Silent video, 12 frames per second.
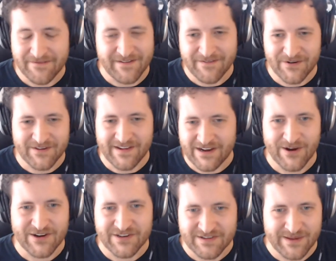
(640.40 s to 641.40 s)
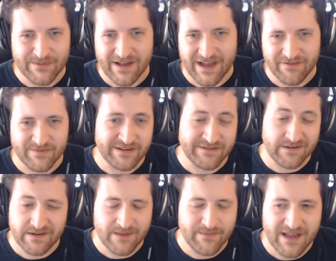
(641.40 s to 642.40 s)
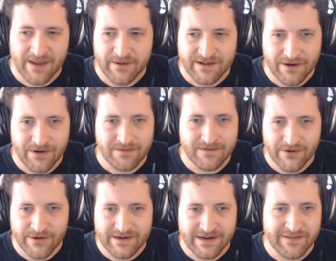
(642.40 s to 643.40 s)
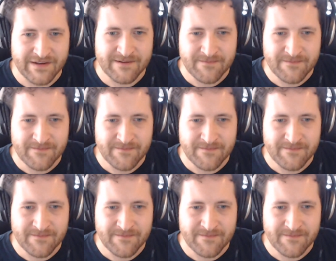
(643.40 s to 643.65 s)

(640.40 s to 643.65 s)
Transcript: there's any questions people have specifically, I'd be happy to go into anything.